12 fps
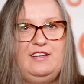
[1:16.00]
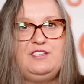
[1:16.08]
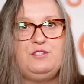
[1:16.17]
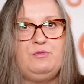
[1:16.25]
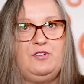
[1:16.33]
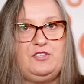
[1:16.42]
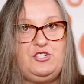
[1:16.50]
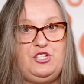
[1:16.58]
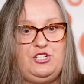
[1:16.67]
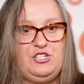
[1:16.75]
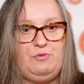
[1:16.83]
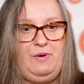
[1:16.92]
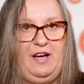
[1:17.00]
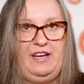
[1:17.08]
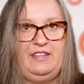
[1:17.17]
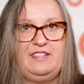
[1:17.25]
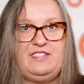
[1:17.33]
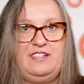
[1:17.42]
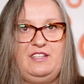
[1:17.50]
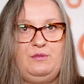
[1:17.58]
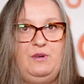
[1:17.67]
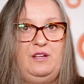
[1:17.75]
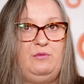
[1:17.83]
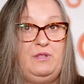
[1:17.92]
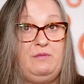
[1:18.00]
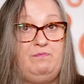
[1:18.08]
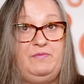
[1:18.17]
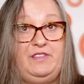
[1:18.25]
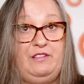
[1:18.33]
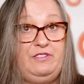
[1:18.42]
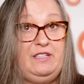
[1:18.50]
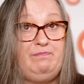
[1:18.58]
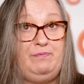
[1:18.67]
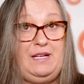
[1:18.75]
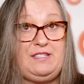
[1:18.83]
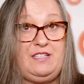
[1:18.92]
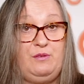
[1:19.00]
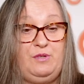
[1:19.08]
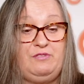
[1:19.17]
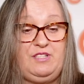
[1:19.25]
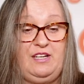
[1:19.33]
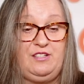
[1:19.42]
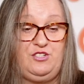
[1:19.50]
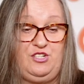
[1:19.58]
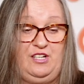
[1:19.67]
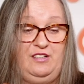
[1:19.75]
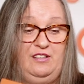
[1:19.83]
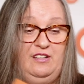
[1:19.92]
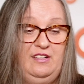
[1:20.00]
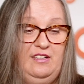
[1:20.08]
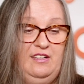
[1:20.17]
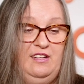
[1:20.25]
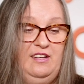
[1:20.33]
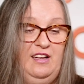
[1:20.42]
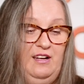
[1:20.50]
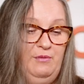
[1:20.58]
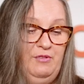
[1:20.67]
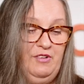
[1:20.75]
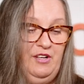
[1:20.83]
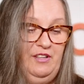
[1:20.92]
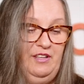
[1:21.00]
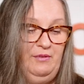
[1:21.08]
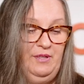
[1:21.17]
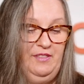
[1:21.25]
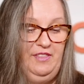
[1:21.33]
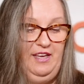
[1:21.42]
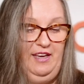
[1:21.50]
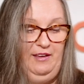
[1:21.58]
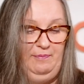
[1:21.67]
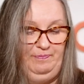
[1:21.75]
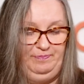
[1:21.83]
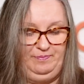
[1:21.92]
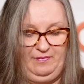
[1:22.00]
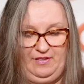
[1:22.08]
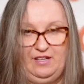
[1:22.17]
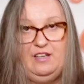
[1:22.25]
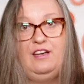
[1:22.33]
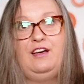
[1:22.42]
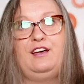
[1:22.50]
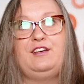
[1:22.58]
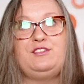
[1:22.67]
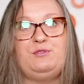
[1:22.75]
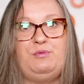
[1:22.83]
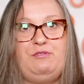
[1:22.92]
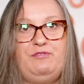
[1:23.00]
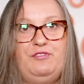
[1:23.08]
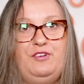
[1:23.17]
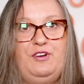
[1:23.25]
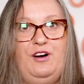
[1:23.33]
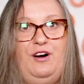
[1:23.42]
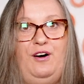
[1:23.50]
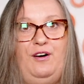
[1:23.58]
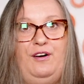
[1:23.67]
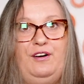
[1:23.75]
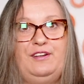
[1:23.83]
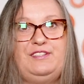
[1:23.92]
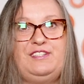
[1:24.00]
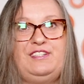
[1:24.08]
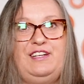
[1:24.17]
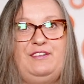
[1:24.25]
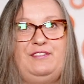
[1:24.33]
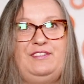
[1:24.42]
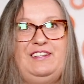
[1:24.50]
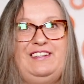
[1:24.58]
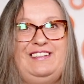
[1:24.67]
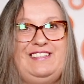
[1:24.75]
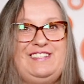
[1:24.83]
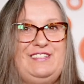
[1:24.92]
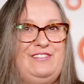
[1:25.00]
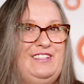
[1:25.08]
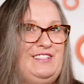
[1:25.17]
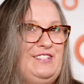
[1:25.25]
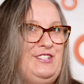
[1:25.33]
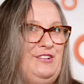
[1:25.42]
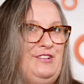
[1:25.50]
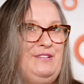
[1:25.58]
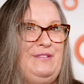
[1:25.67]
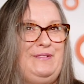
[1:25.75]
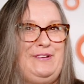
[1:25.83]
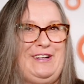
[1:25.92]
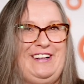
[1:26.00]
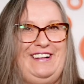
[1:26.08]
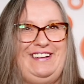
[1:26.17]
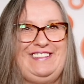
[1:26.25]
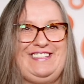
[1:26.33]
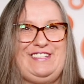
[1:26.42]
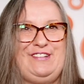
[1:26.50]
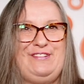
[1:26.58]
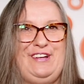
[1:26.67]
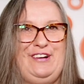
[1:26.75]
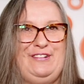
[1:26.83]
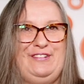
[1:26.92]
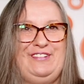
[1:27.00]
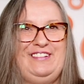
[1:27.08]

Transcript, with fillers: So we've got Ginger Pie. That's another one with the lovely basket weave texture, and we've got that one there. So we've got now. It's difficult to show you a mirror card, as you know.